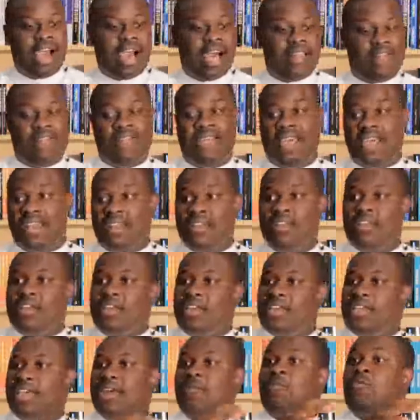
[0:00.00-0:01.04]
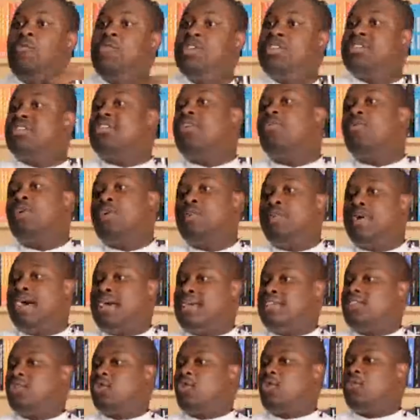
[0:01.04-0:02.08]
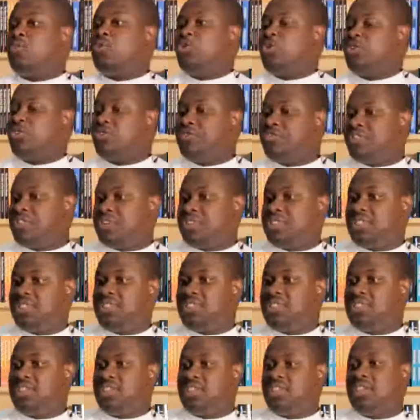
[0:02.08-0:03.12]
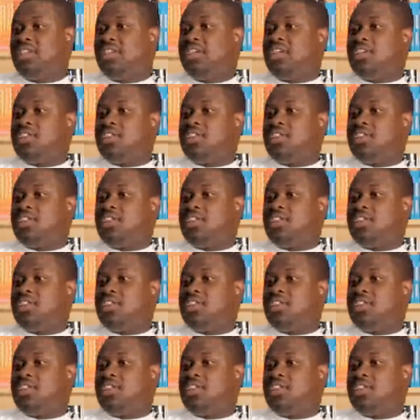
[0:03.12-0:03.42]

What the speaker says: and then get whisked away by some university,